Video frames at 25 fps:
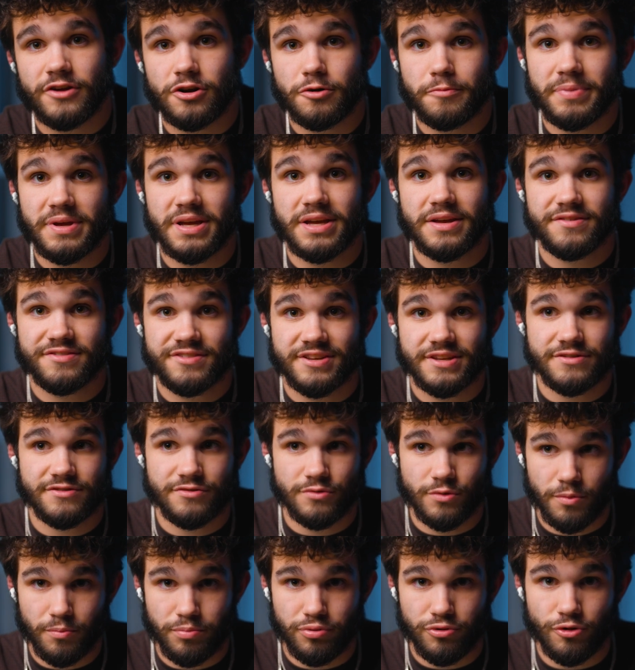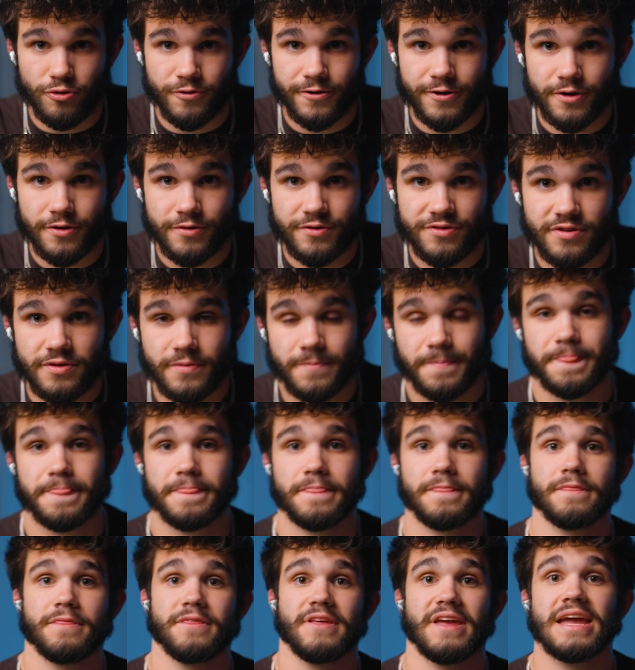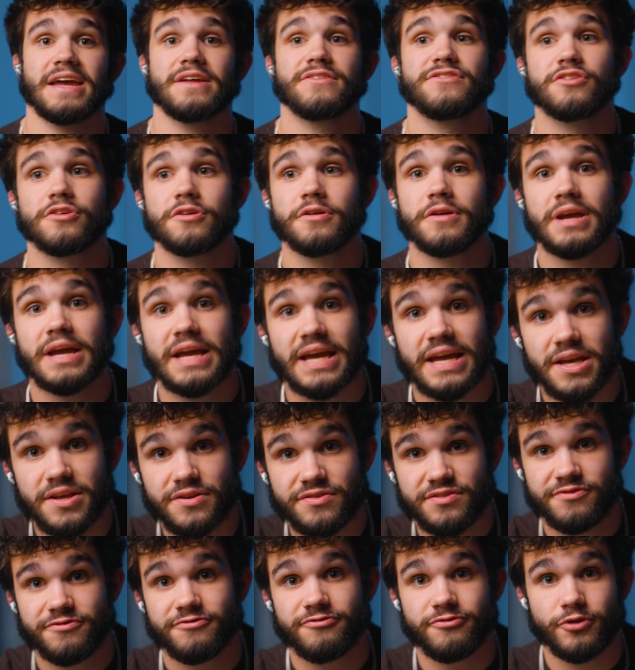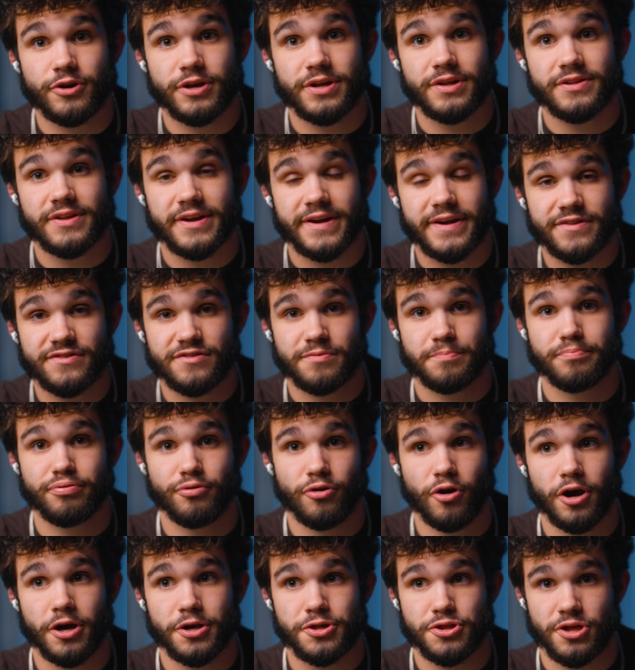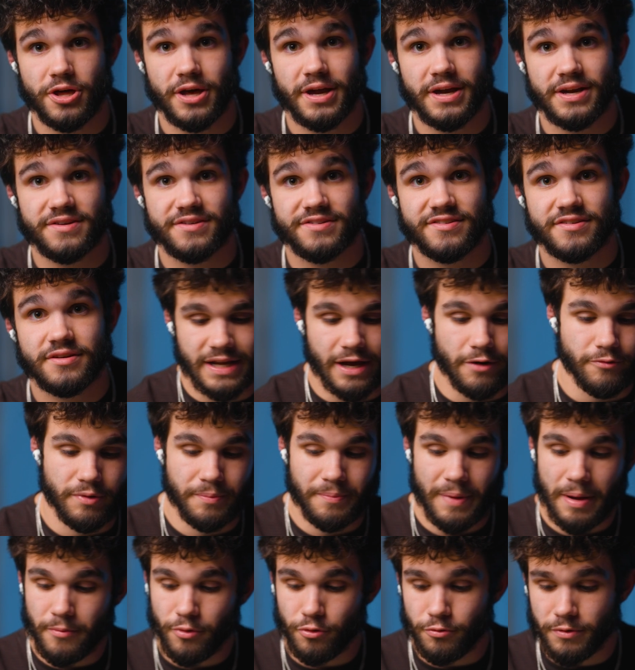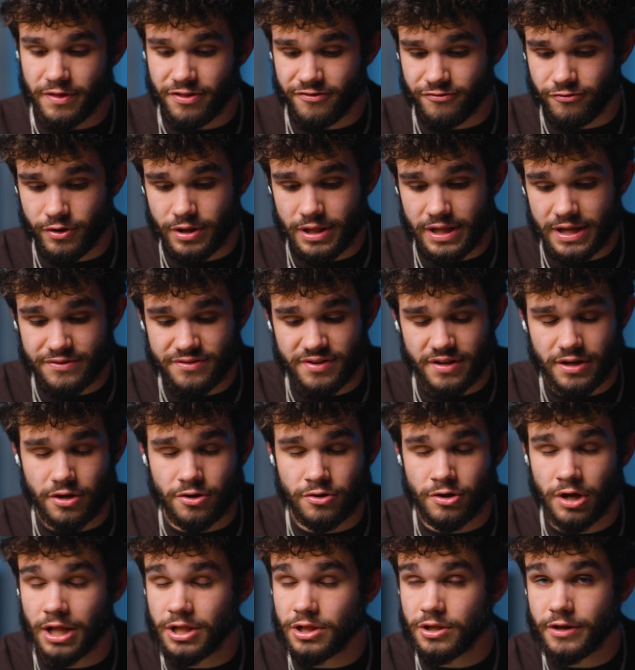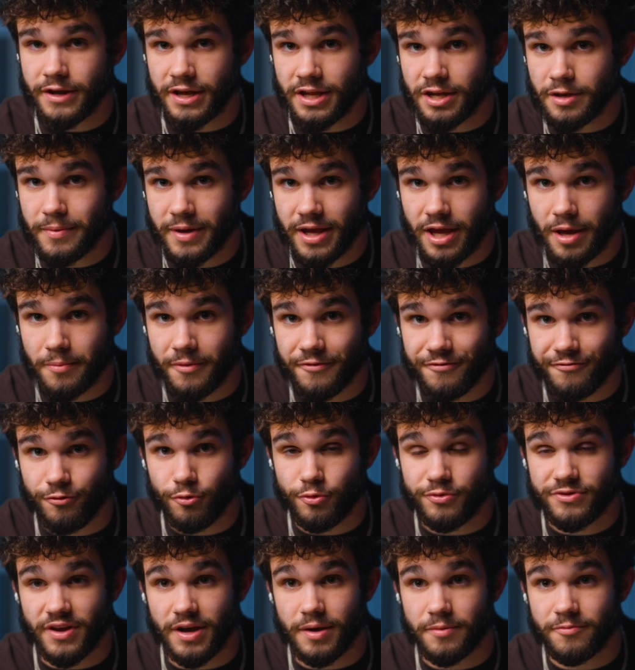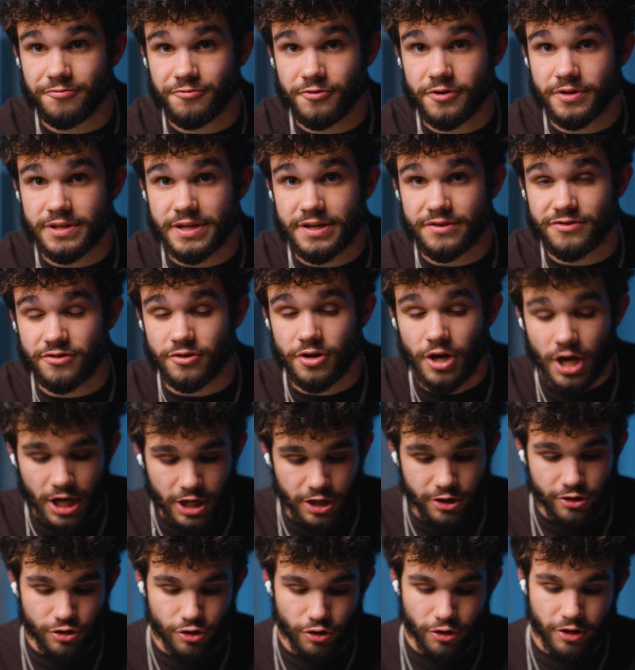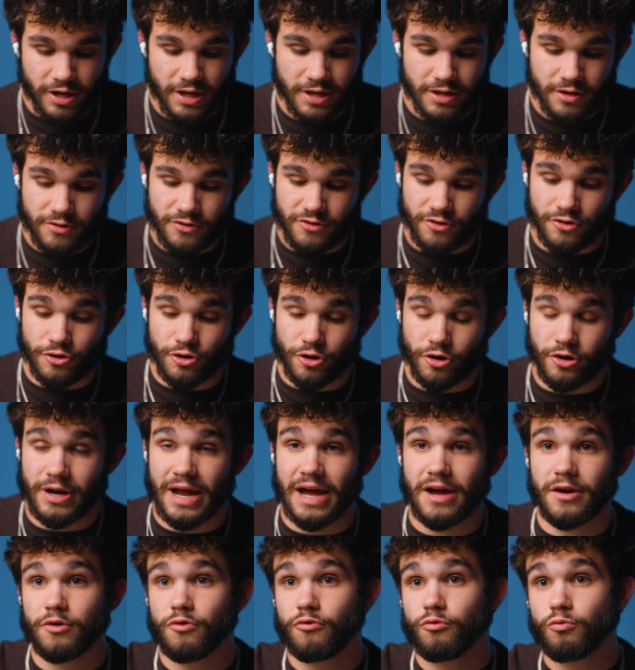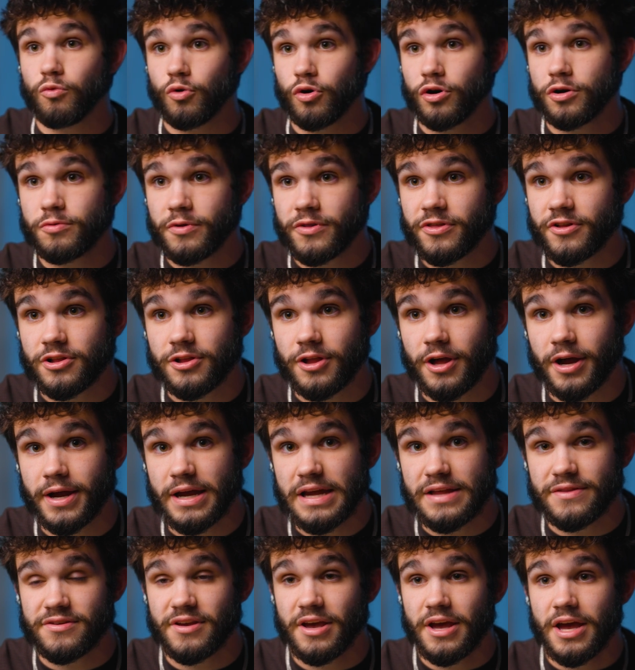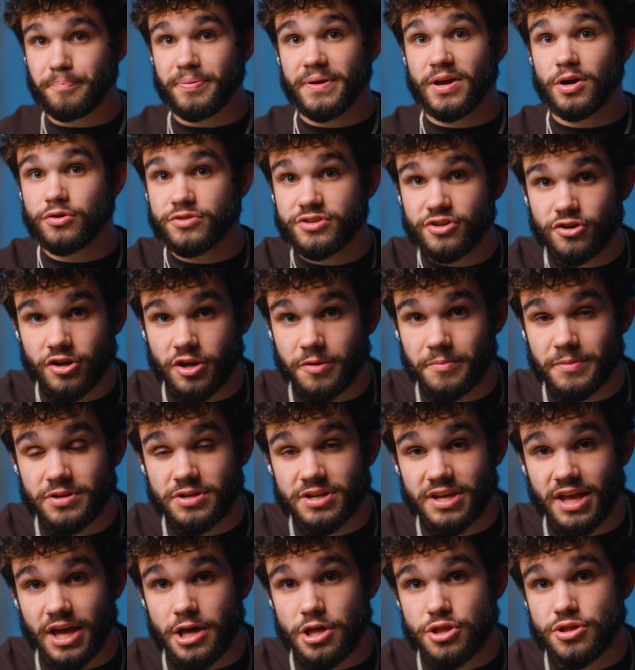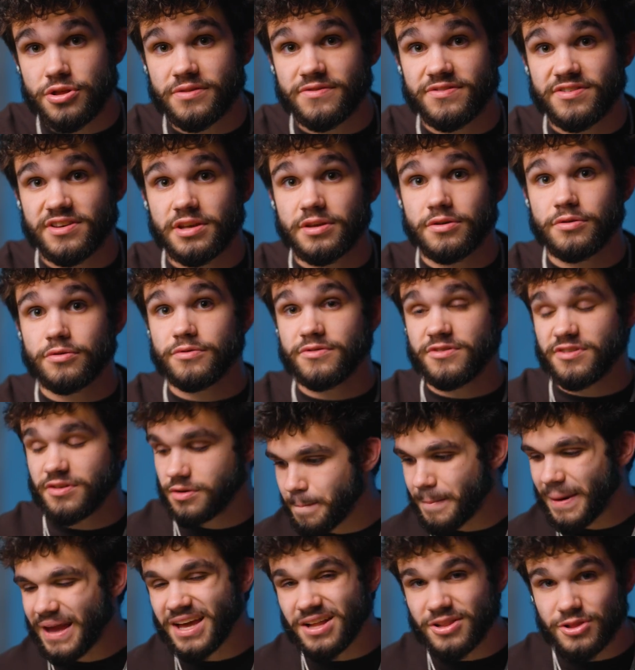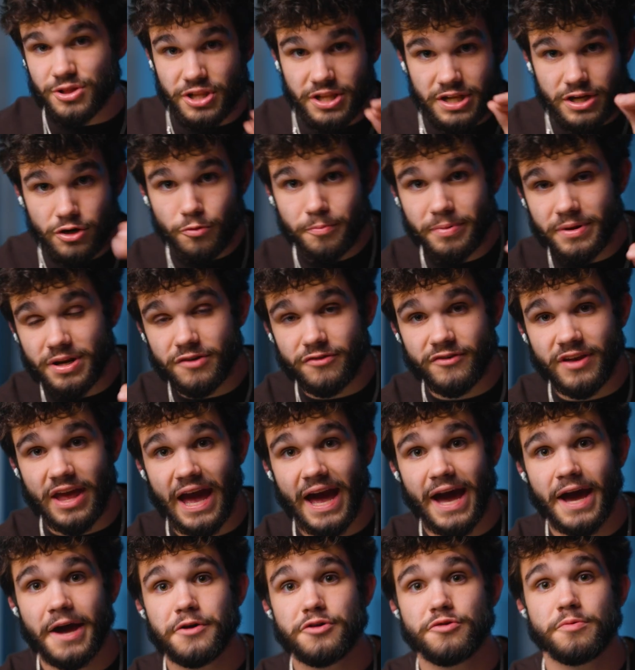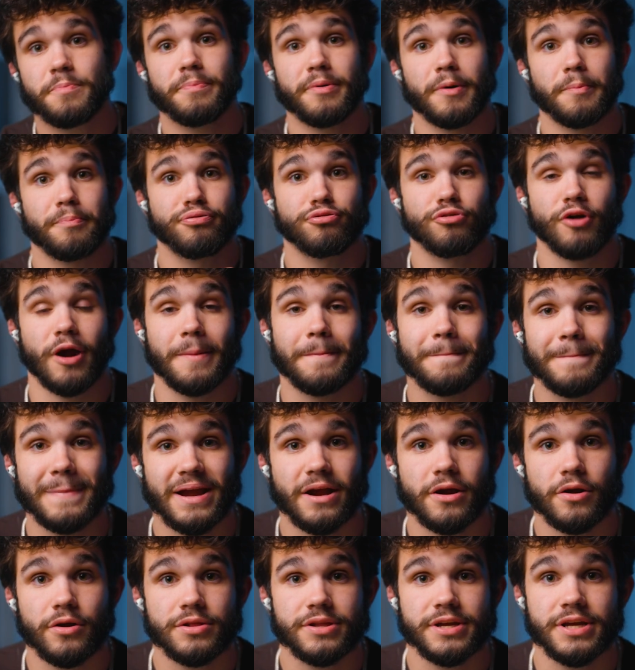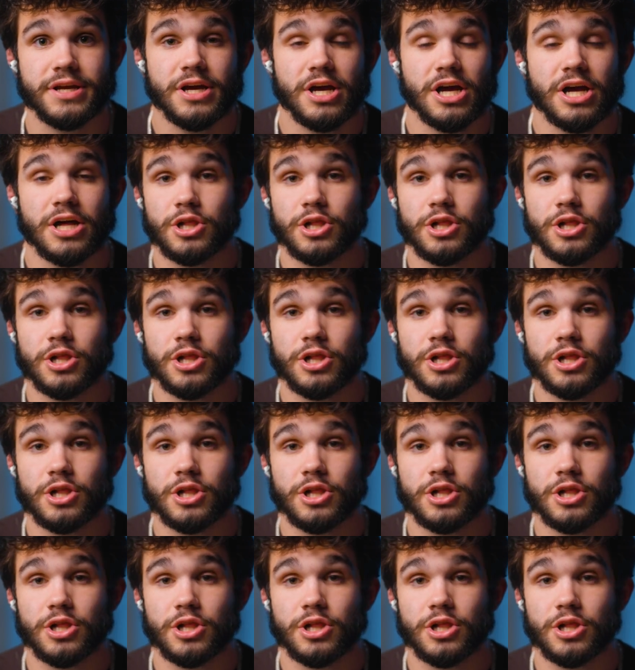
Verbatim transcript: that are being sent to employers? The answer is freelance projects. Now remember, with freelancing, you're not looking to become a full-time freelancer. You're looking to learn how to work with clients, build your communication skills, make a little bit of cash, but primarily